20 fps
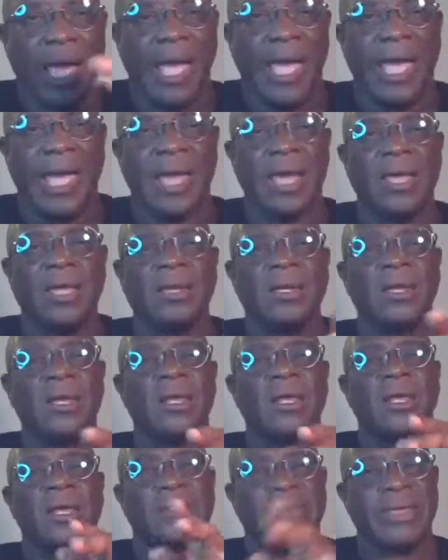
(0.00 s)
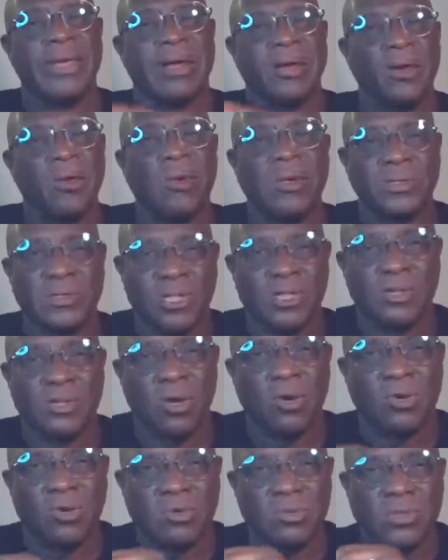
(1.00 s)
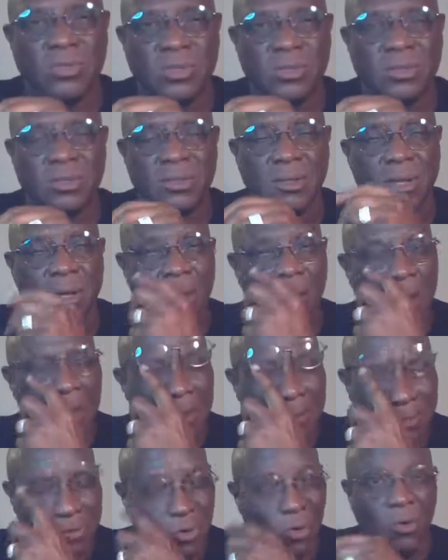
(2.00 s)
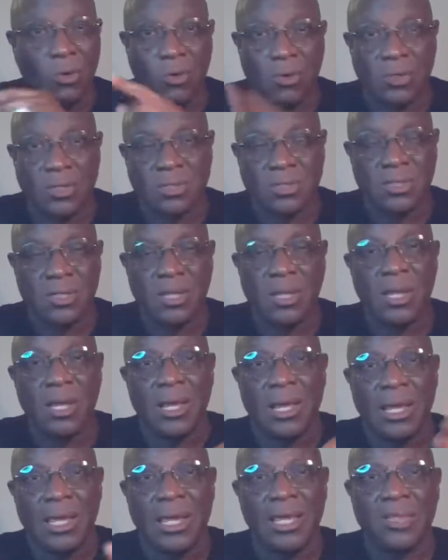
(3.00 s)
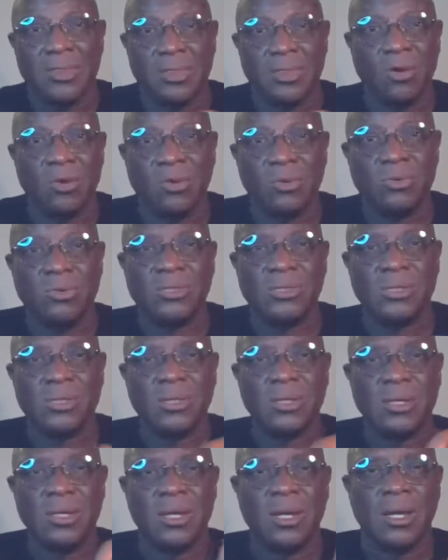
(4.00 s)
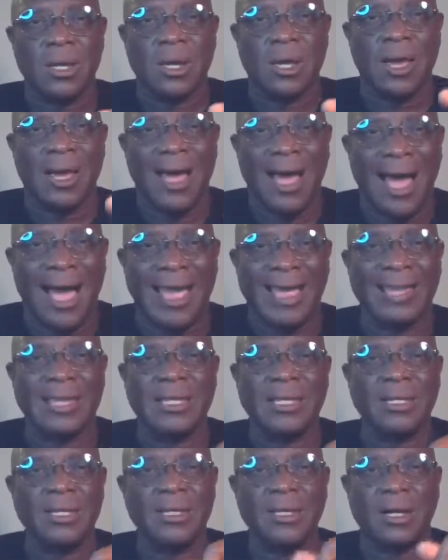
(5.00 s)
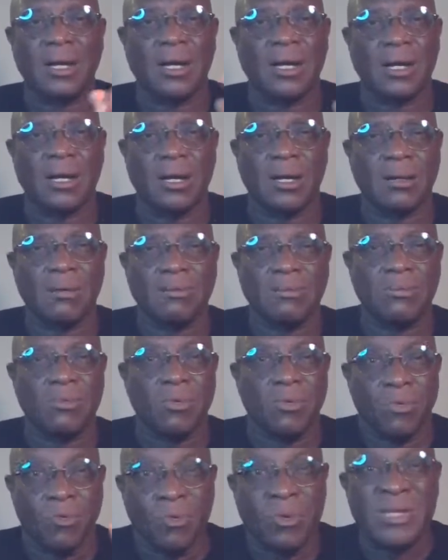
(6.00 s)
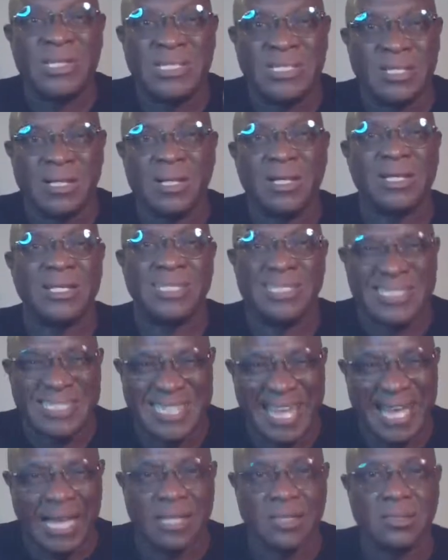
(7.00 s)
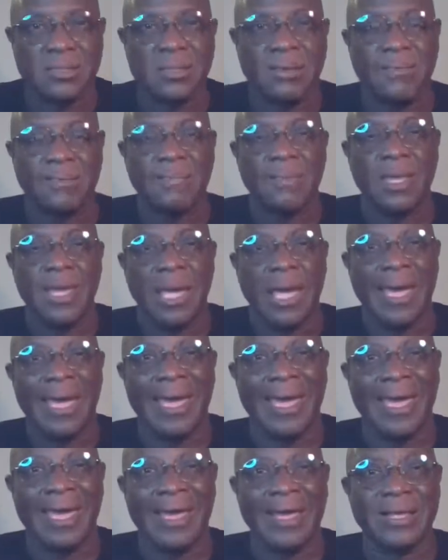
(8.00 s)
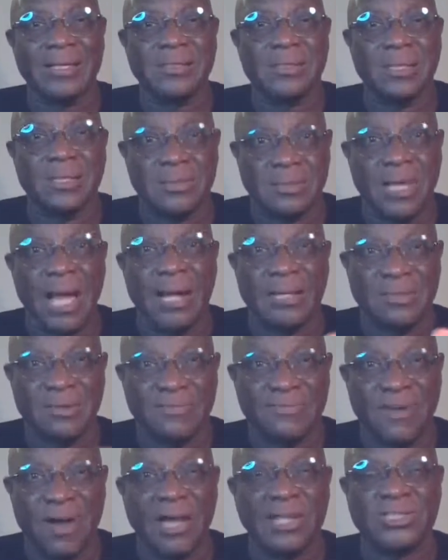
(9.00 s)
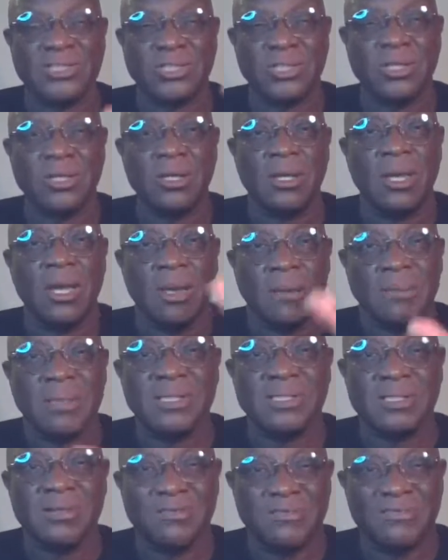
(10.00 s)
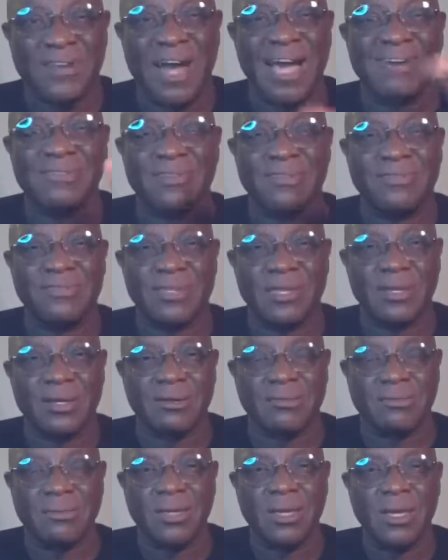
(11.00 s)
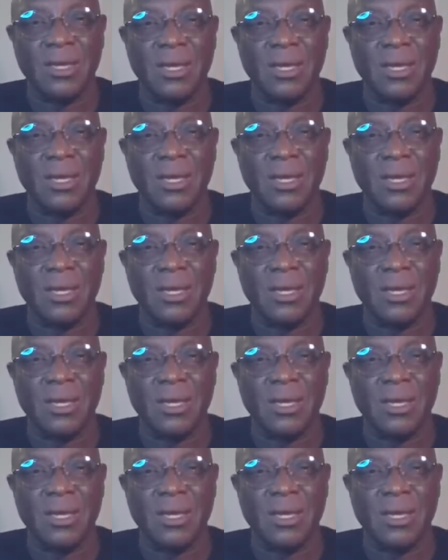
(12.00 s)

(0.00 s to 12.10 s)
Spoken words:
And they're going to those doors in those highly risk states, as Dr. Fauci mentioned 5 of them.